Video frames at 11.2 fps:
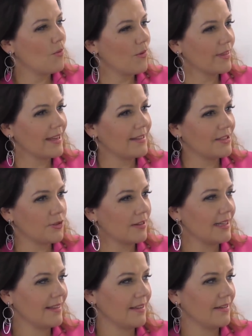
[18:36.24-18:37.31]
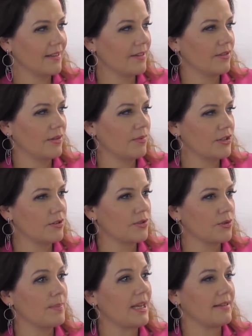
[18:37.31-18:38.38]
Well, they had the original
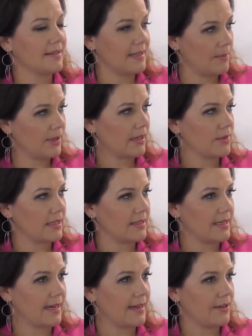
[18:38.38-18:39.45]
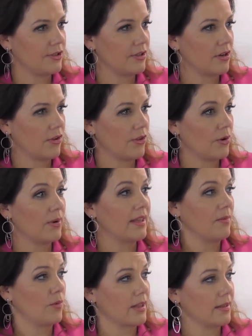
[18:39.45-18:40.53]
story made it seem like it was a CIA agent, although
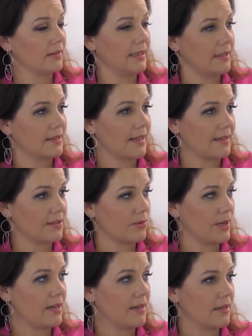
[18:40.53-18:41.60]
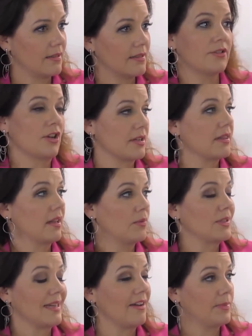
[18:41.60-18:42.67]
one of the leaks last week suggested that it
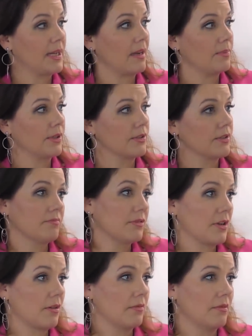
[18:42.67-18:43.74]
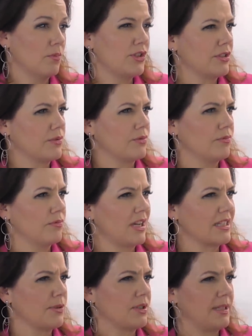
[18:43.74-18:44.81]
was an FBI person. So, which is
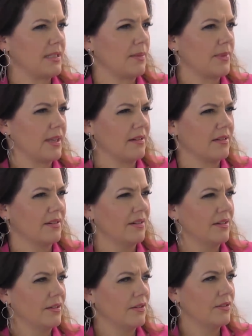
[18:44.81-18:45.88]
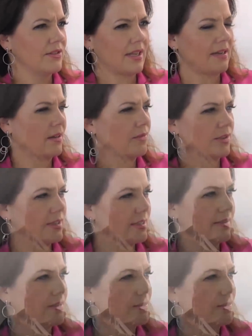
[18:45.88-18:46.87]
not supposed to be something you're sending overseas.